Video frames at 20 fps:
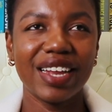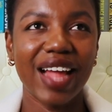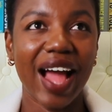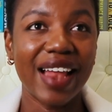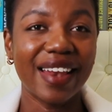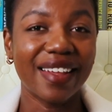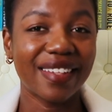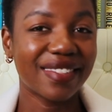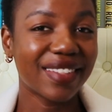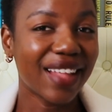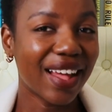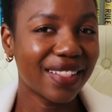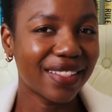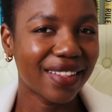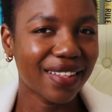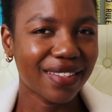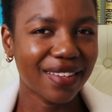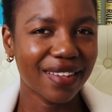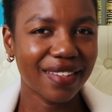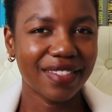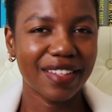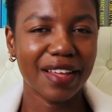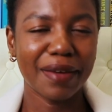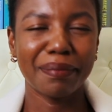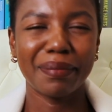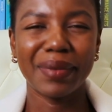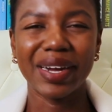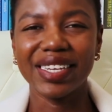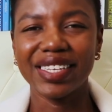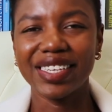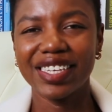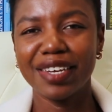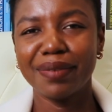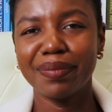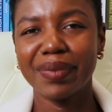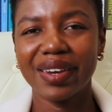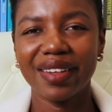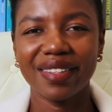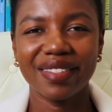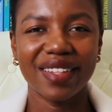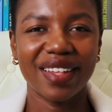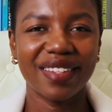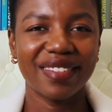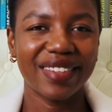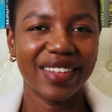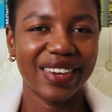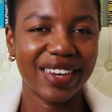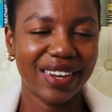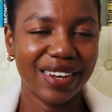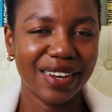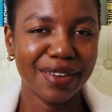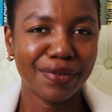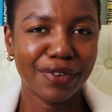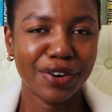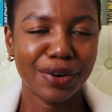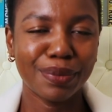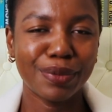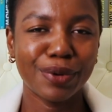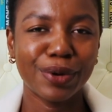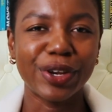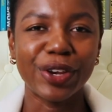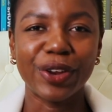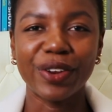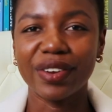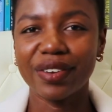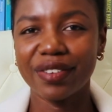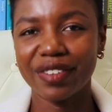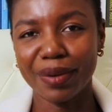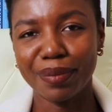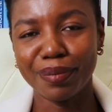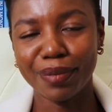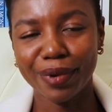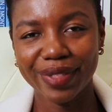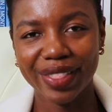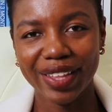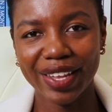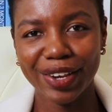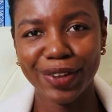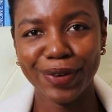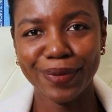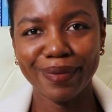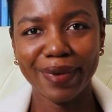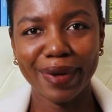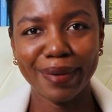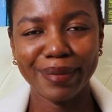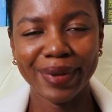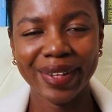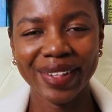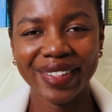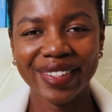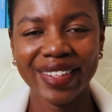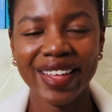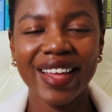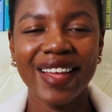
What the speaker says: understand the system, my team understands the deliverable in order to support the new members.